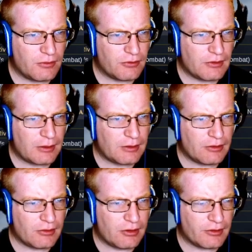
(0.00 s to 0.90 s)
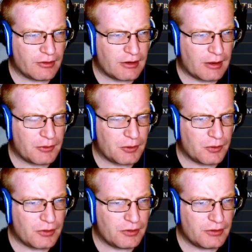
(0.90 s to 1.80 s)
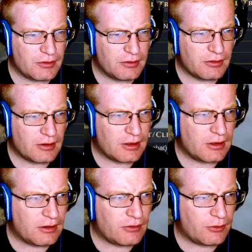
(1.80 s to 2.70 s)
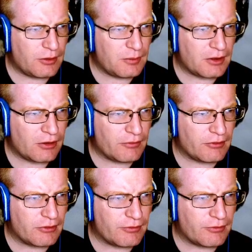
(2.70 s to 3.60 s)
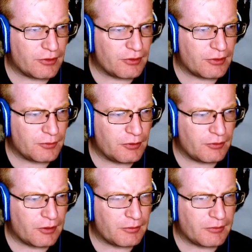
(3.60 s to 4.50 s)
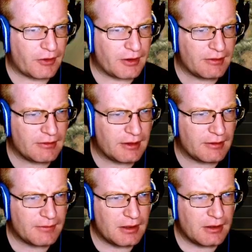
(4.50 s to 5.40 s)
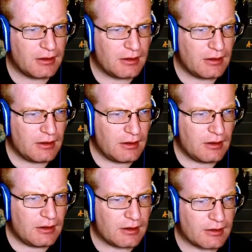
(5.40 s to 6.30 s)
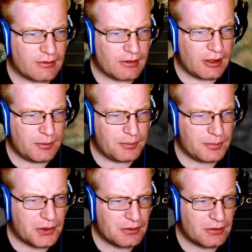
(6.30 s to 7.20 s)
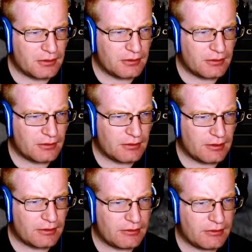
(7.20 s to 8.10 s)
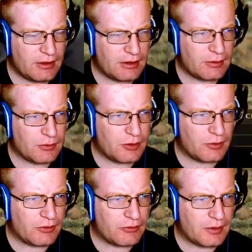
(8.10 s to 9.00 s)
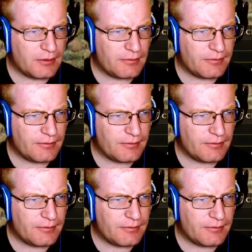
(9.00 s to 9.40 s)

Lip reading: Scout here along the top of the world. I don't think we can harvest the fur. Nope, too far from a friendly city. Next up. Let's see. I think we'll go this way.